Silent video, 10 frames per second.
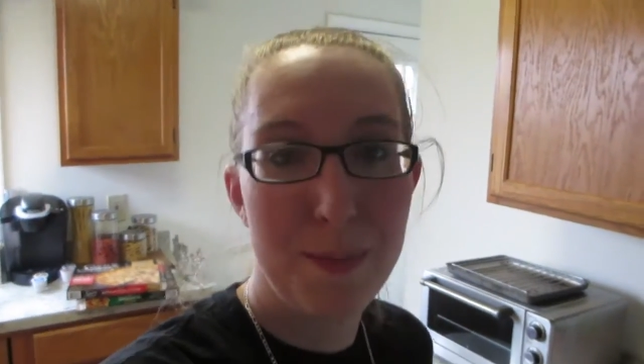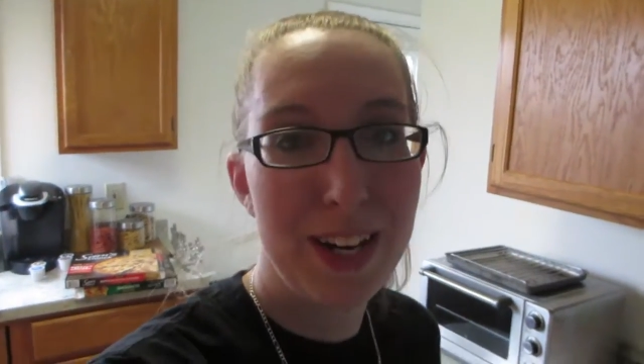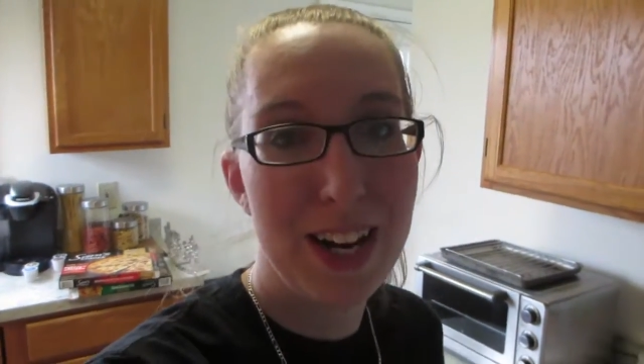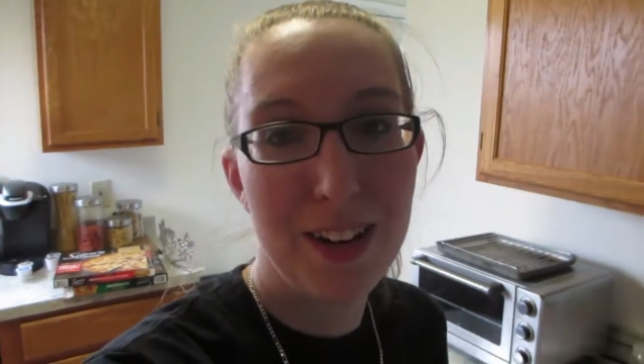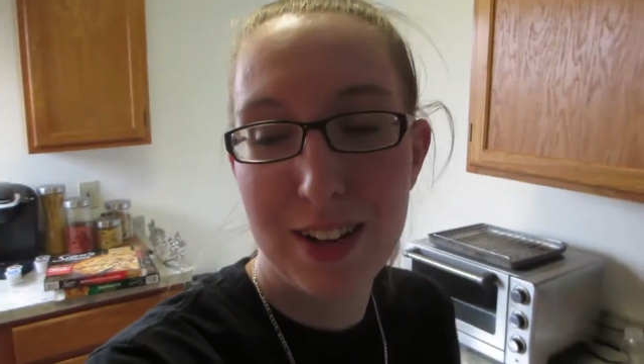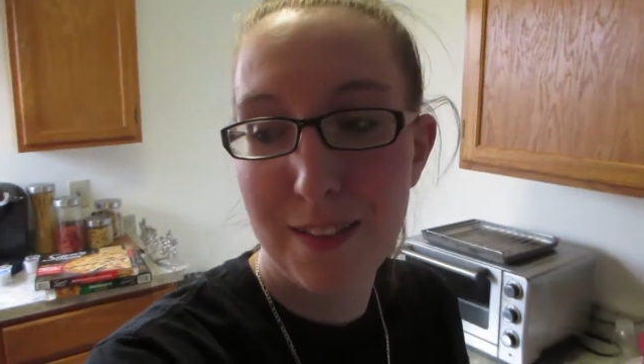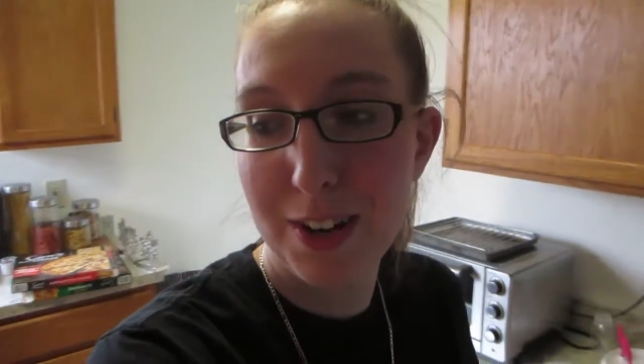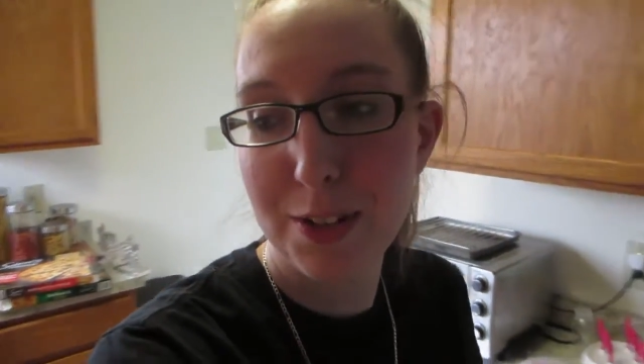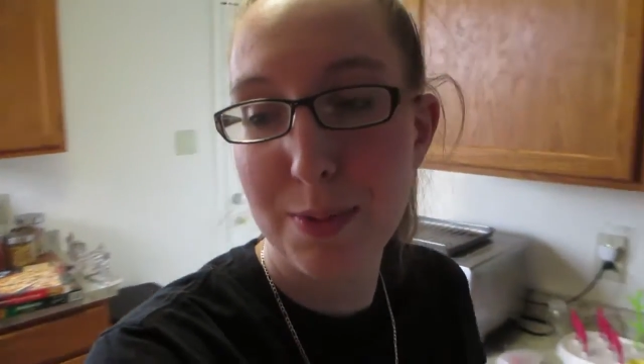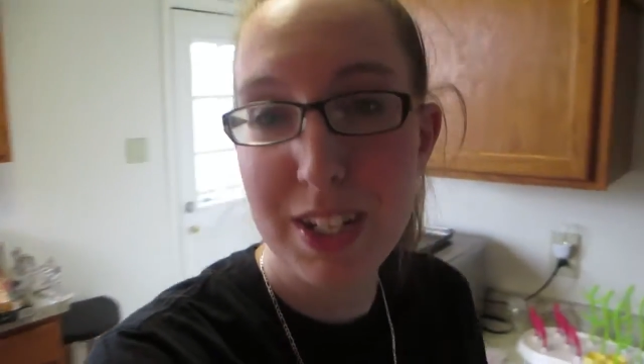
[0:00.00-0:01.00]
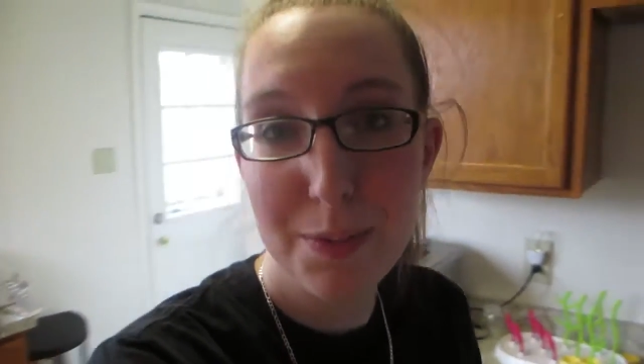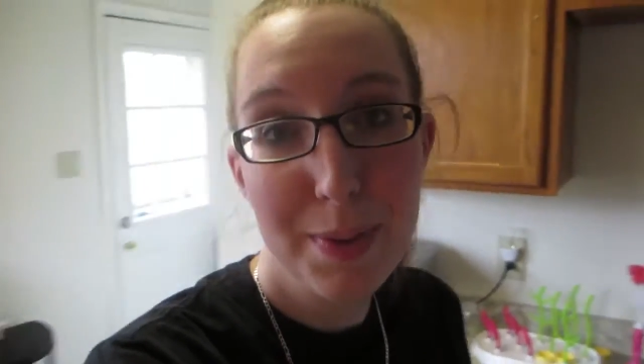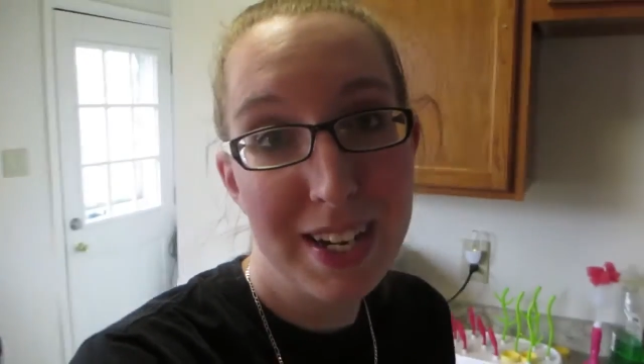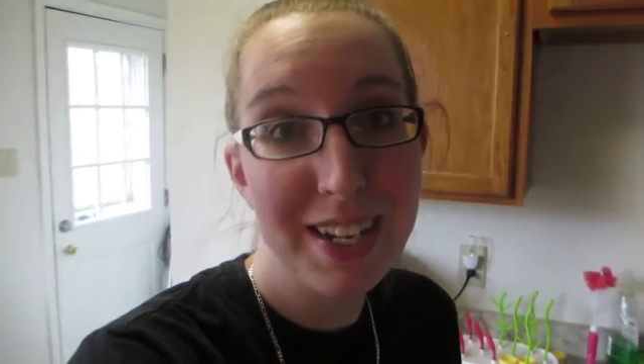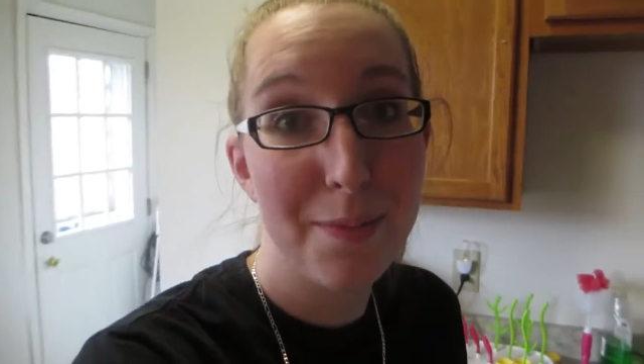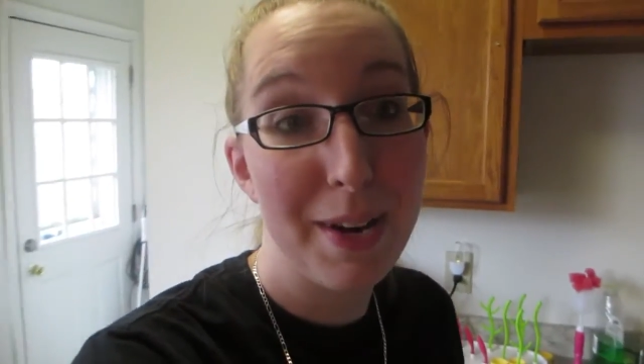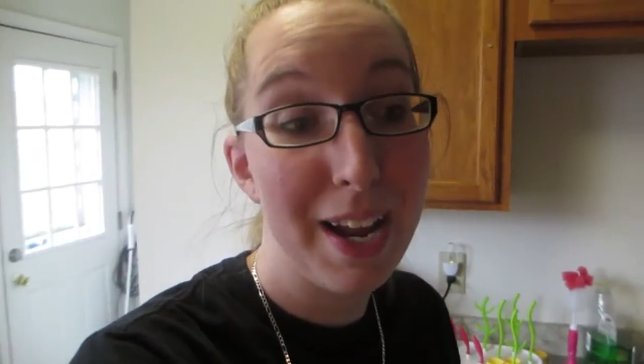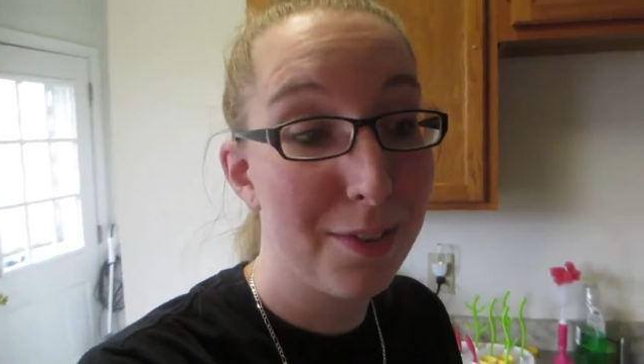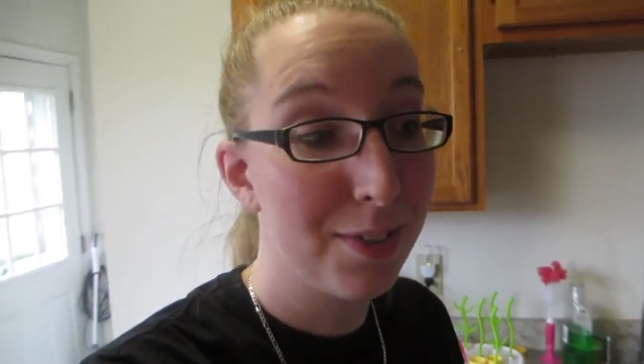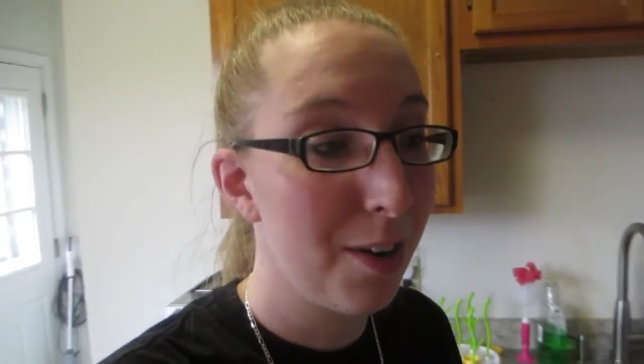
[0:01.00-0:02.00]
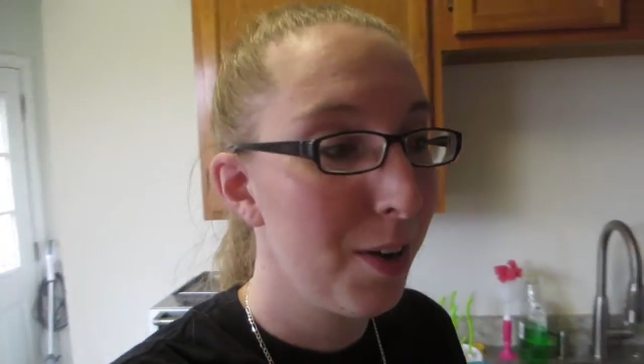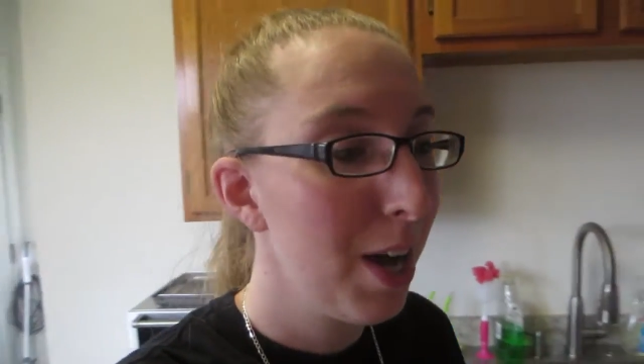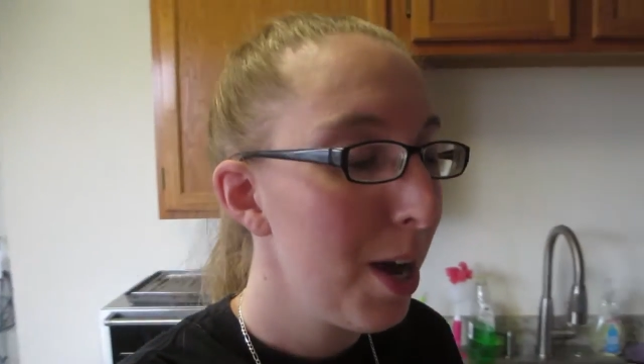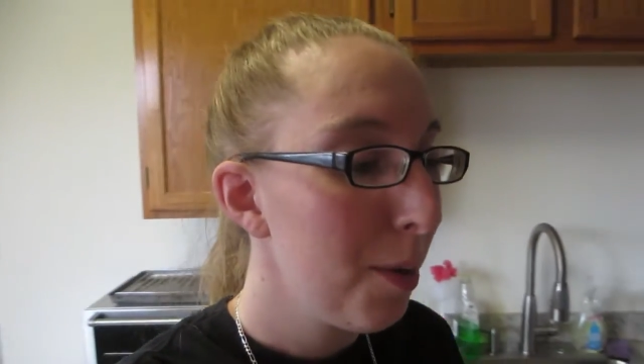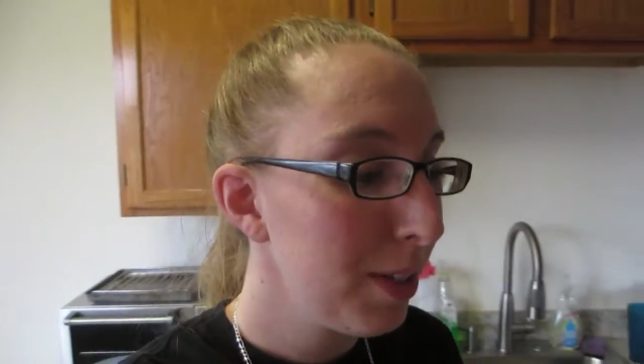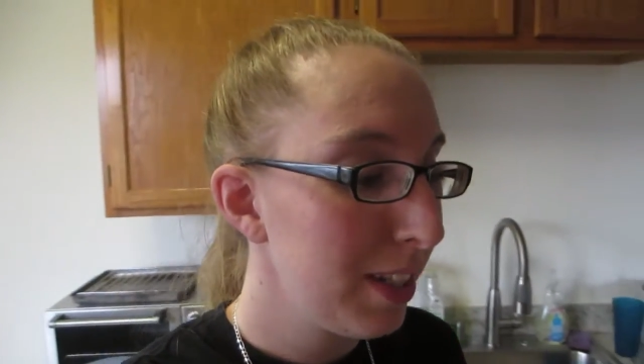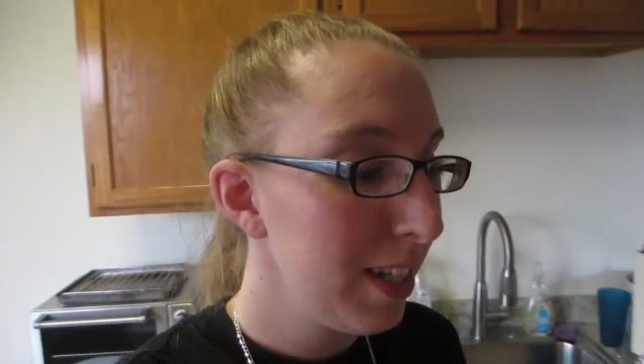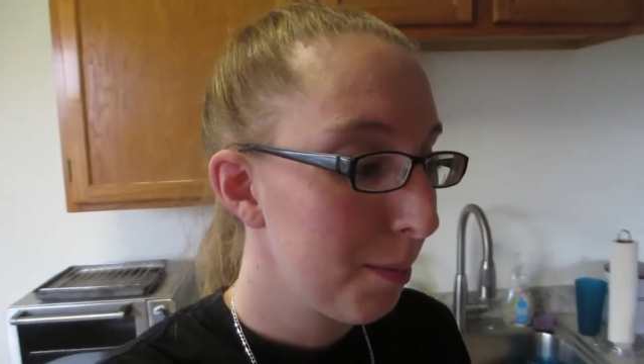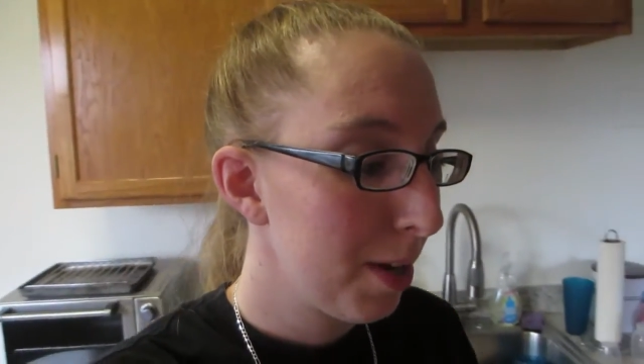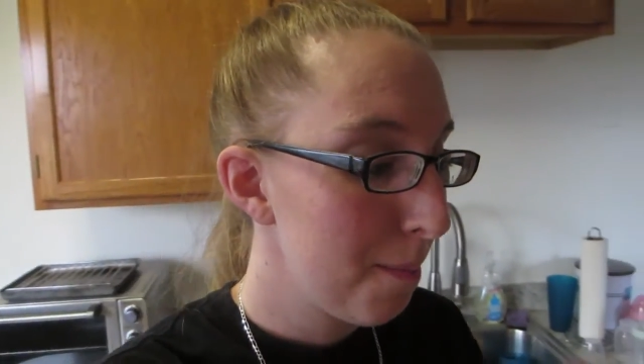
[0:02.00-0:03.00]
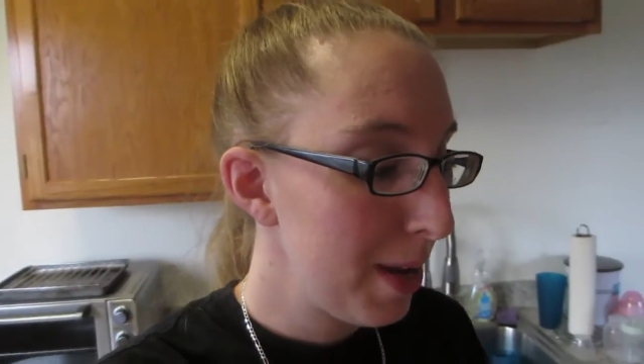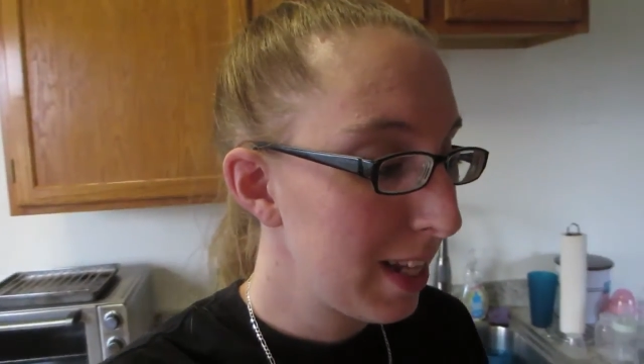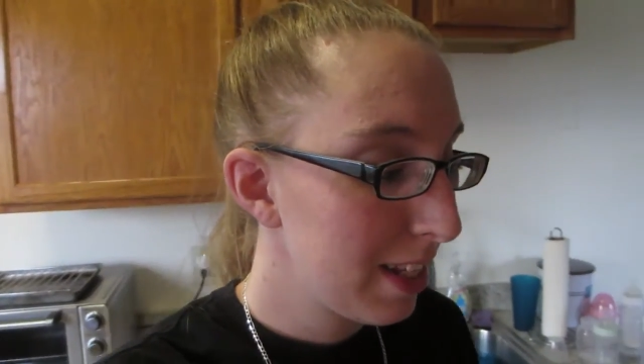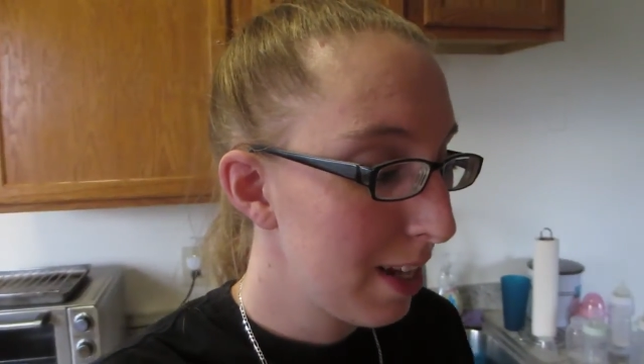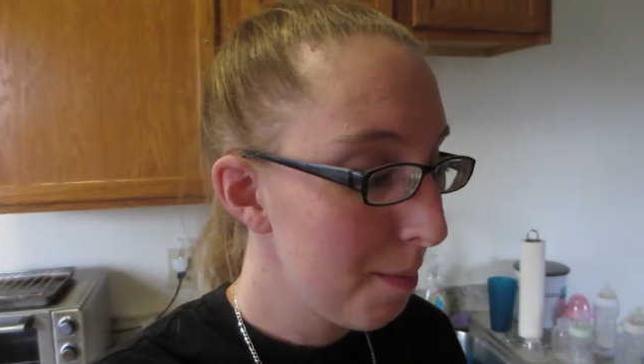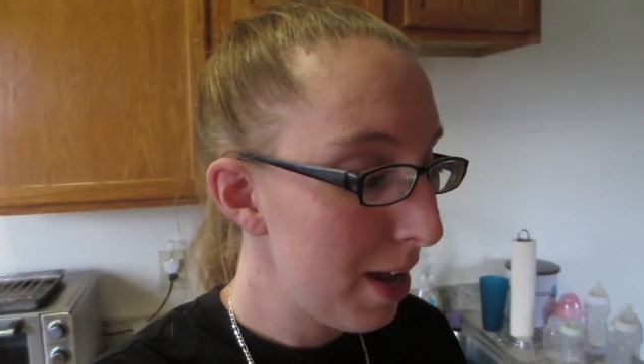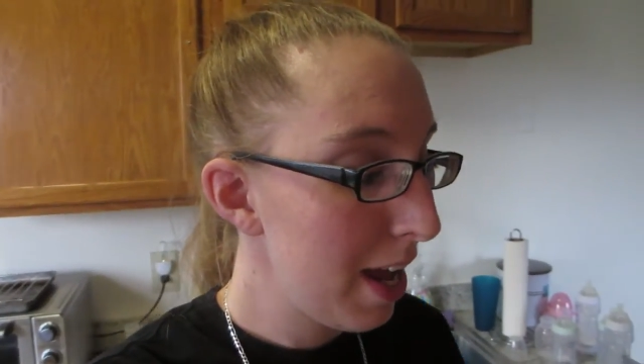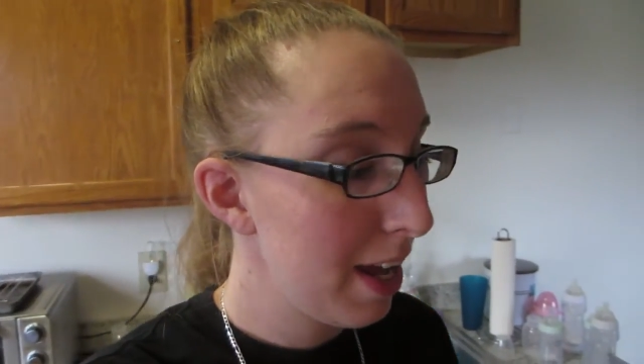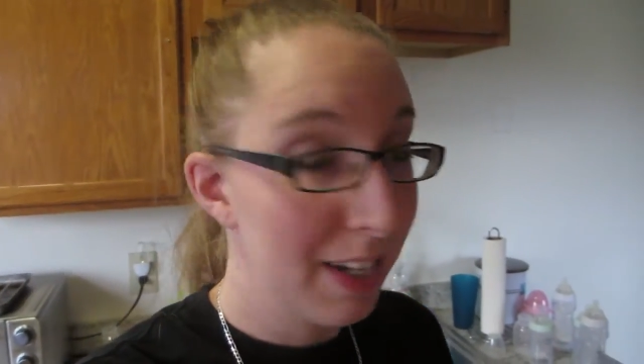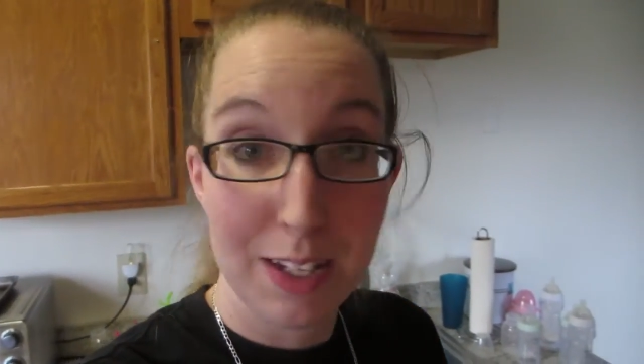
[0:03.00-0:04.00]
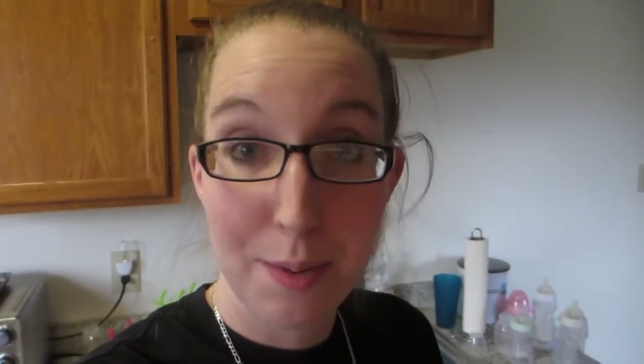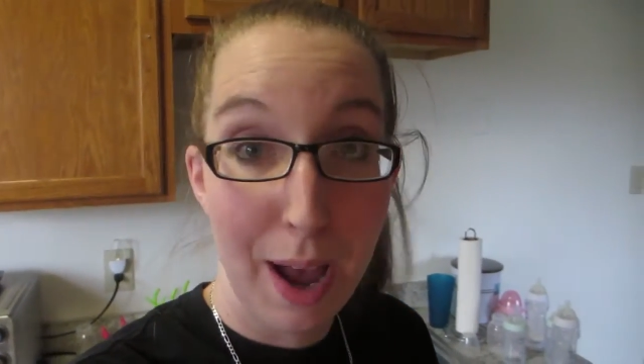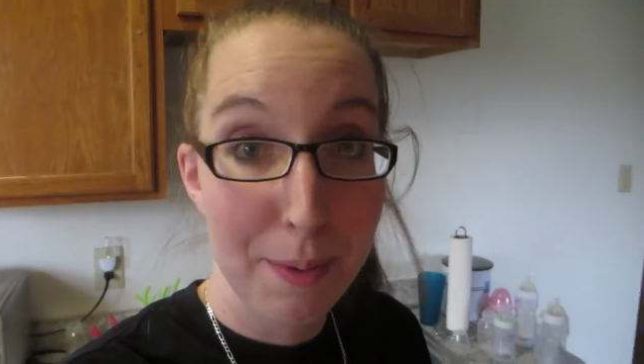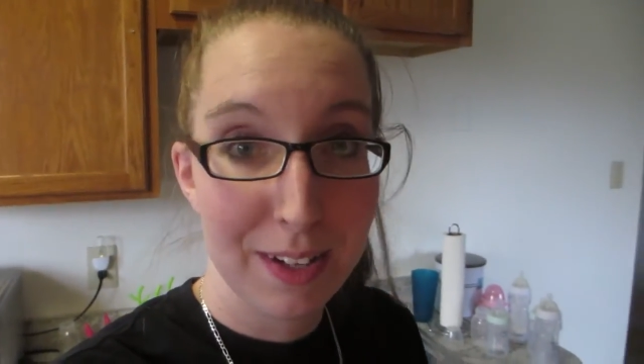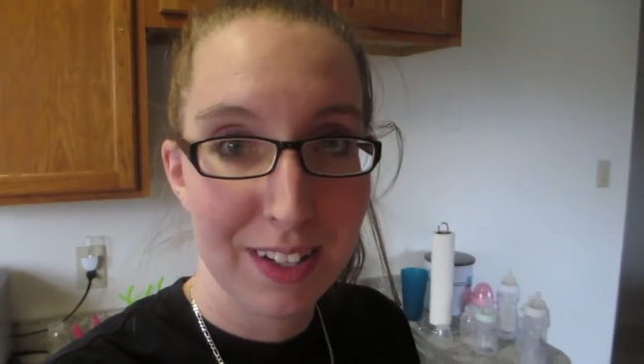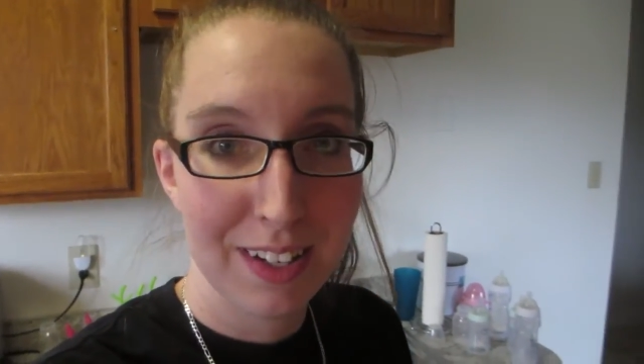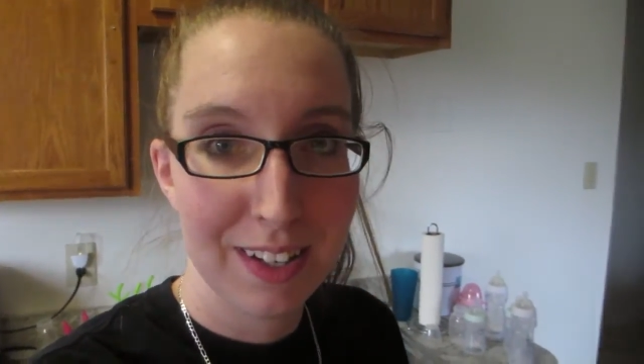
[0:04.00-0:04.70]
potatoes at first, but she's been eating them now. So we'll see. I'm going to make this up and see what happens.